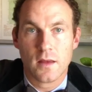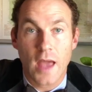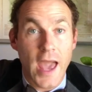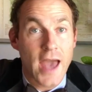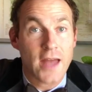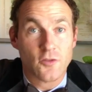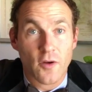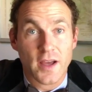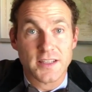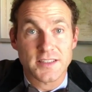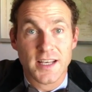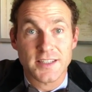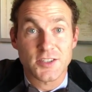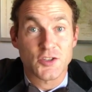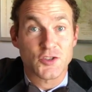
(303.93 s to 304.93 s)
And Greg
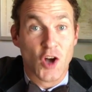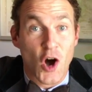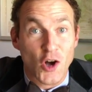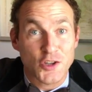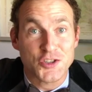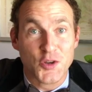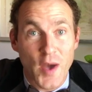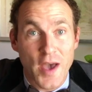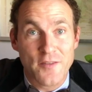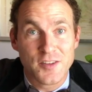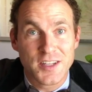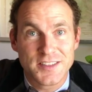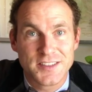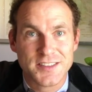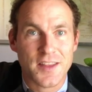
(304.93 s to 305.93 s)
says there's also
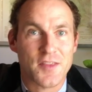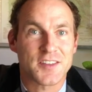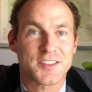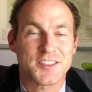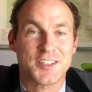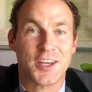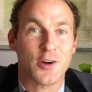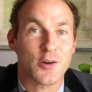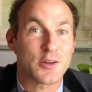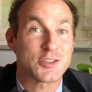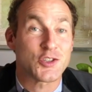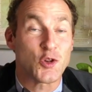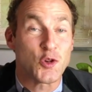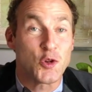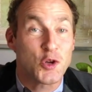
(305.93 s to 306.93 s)
evidence that the
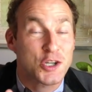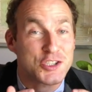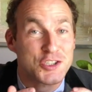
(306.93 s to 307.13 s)
Sierras look